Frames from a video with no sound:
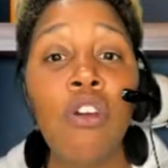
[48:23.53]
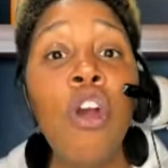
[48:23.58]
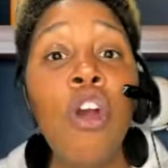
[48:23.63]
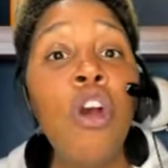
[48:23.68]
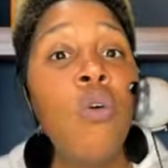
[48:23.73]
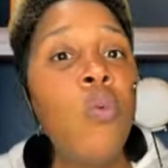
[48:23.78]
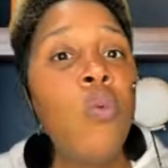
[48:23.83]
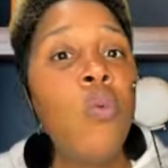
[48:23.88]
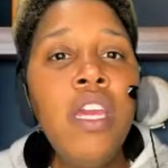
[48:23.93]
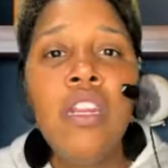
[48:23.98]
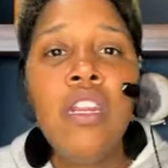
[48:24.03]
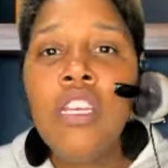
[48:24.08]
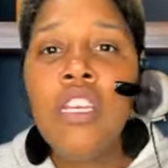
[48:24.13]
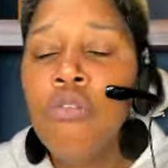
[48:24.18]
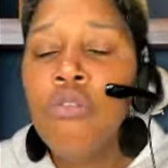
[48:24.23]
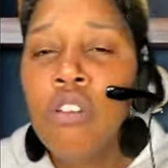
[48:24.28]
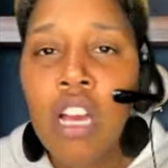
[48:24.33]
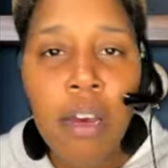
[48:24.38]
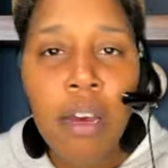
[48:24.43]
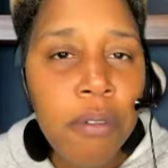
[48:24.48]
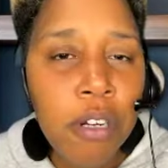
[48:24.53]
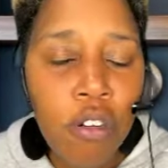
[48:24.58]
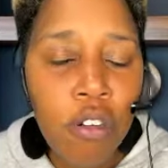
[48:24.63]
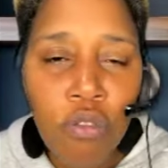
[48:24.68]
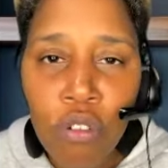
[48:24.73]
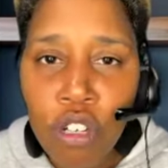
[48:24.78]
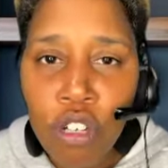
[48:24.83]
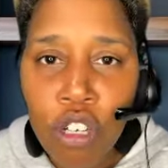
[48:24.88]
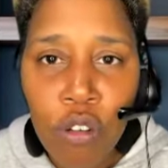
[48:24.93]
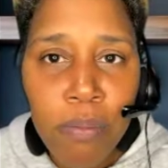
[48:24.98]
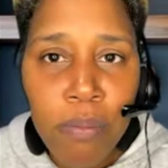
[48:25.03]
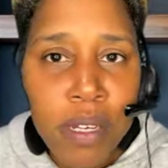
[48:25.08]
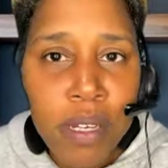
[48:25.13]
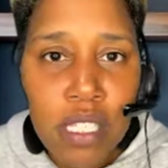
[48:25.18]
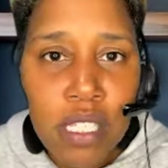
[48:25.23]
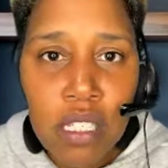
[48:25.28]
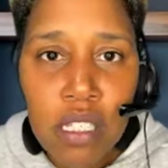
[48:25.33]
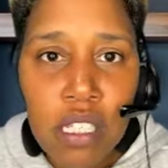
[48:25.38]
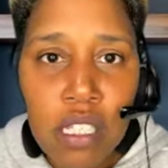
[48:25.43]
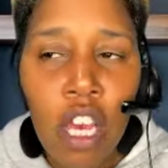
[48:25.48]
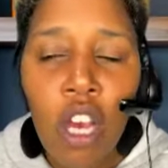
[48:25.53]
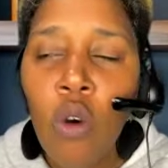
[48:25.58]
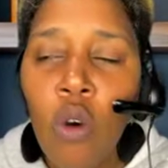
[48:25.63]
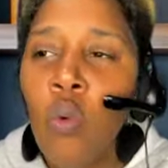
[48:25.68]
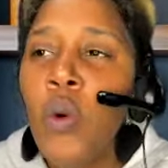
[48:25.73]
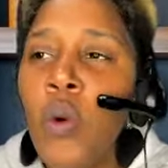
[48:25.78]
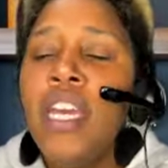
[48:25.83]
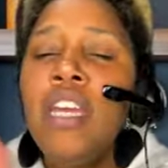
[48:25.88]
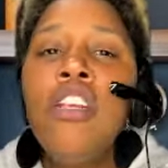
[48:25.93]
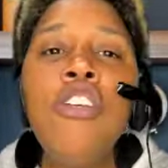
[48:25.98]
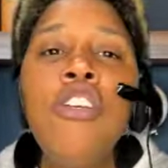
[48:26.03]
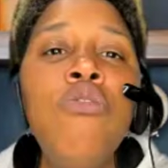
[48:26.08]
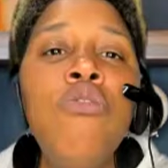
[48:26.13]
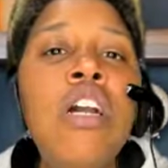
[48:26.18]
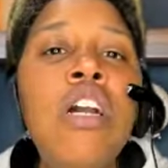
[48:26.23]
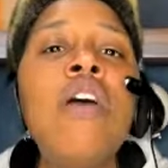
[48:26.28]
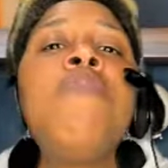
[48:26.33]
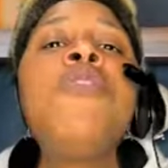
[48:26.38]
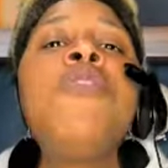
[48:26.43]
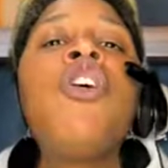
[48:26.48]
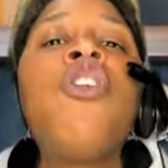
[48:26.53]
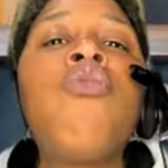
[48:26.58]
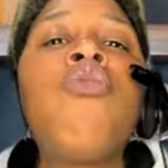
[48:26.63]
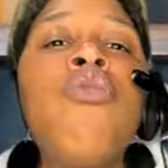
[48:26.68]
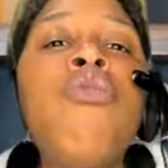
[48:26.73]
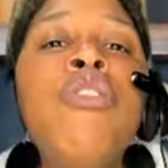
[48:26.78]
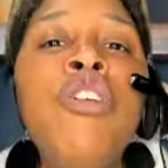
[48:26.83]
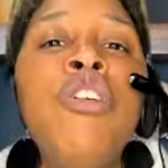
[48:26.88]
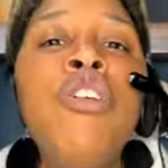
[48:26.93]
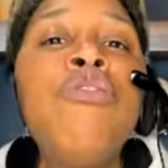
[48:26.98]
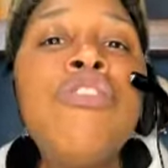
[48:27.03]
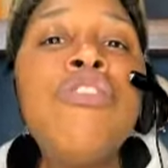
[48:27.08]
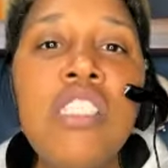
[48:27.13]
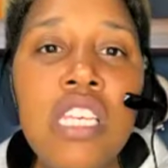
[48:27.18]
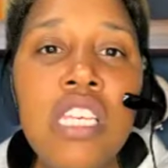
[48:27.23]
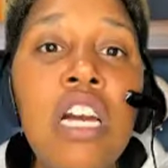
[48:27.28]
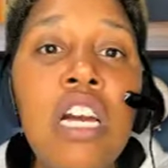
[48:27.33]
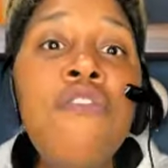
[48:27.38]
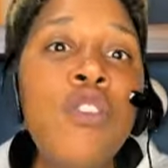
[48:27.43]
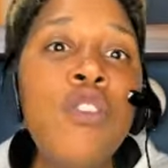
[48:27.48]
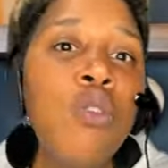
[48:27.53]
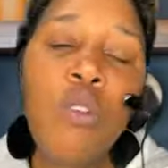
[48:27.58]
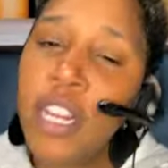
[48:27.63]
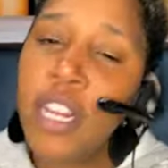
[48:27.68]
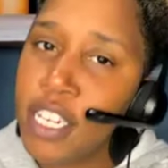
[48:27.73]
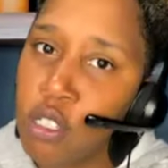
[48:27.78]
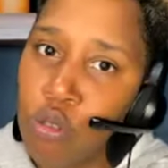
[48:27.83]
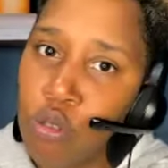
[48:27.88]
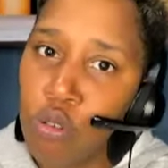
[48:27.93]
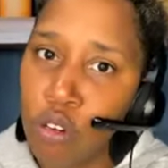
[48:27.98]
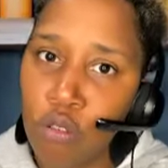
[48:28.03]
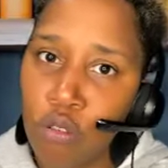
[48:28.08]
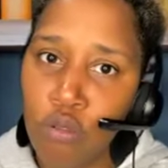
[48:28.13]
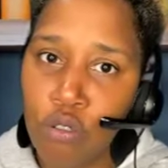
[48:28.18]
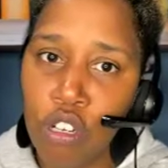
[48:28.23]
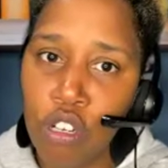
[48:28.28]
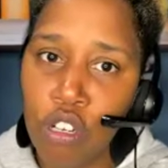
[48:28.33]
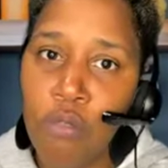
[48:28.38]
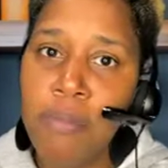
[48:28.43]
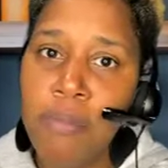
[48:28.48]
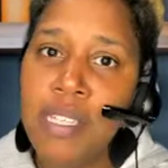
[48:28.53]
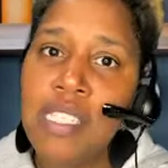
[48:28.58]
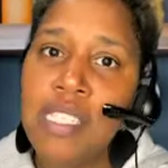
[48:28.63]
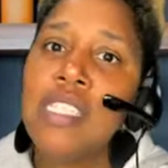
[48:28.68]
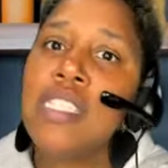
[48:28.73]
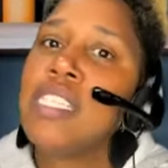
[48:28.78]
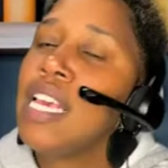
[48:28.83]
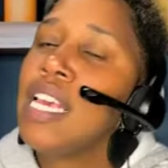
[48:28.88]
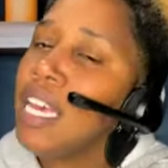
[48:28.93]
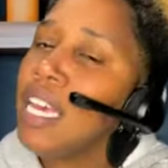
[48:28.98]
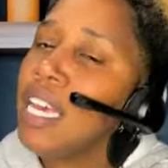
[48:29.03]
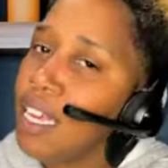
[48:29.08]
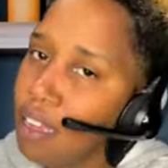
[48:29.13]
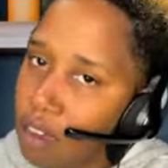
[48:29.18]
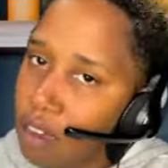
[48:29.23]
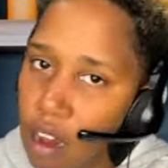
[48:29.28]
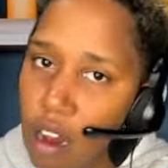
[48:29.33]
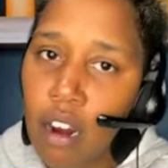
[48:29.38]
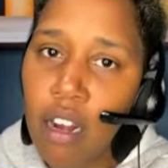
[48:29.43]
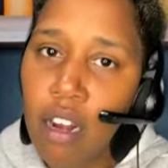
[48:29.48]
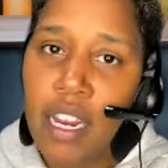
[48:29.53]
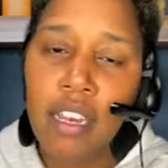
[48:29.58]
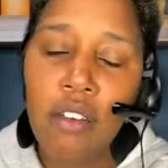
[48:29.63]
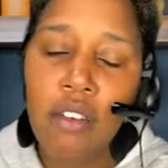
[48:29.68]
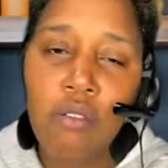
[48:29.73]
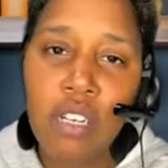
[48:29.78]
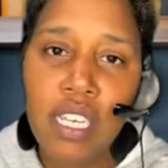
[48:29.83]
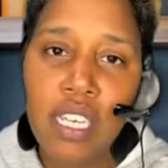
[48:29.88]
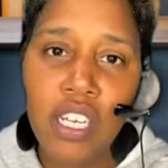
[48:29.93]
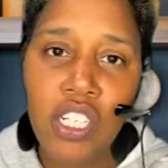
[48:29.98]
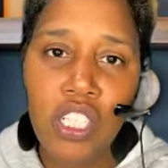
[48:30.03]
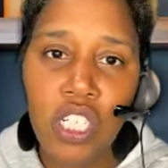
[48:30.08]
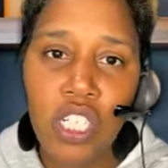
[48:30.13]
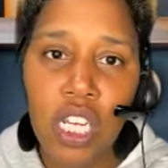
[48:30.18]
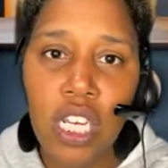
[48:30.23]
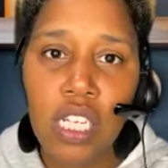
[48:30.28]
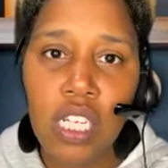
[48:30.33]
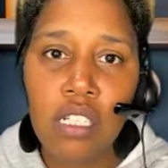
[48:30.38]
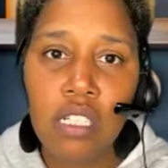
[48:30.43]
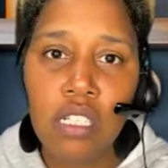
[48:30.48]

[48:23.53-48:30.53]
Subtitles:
Where do you come to grow your business? Where do you come to grow yourself so that you can grow your business? Heart Equity Exchange.